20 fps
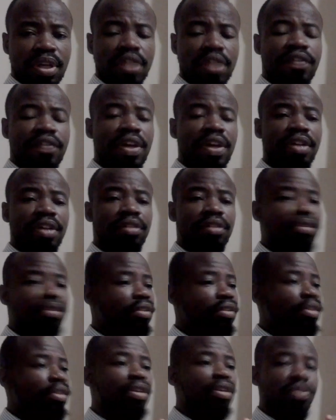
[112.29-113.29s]
Even
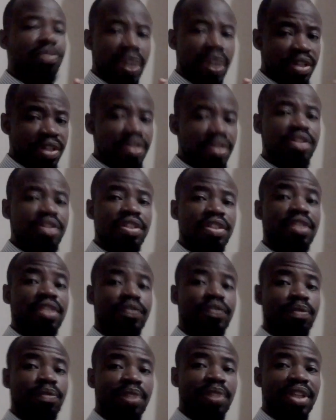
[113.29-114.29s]
raising
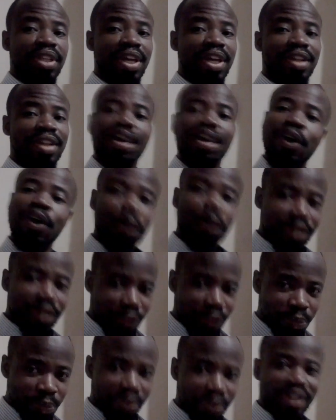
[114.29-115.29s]
Jesus from the dead, Holy
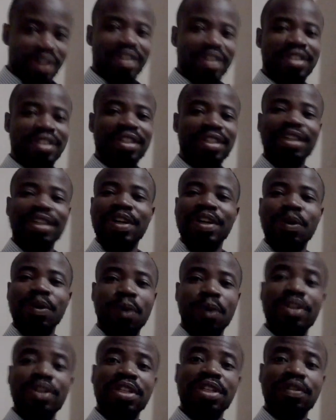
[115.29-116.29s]
Spirit
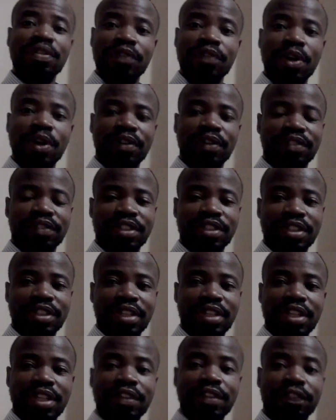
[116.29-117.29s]
was involved.
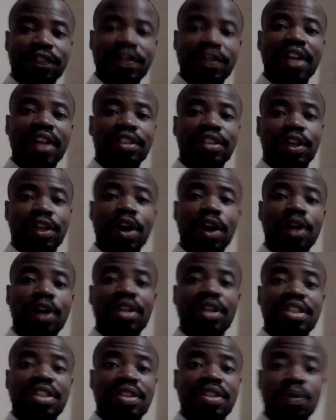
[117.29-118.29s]
In fact,
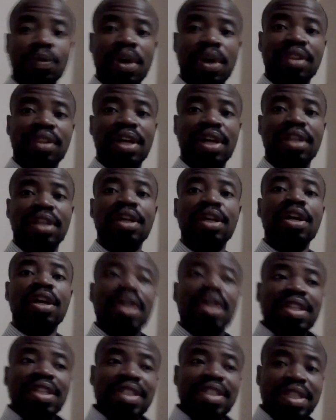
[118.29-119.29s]
God is the one that
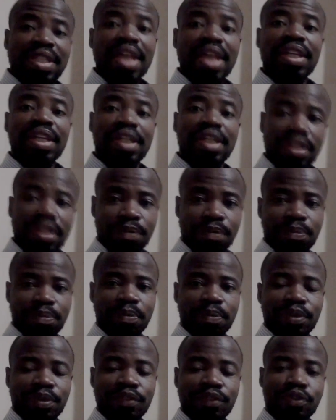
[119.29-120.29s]
sent
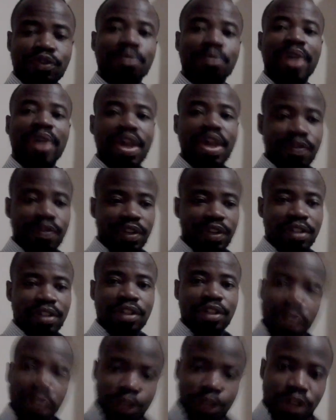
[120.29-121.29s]
him from
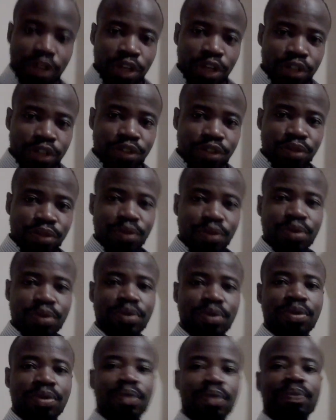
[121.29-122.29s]
heaven
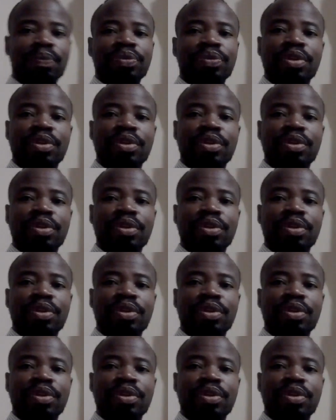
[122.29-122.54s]
to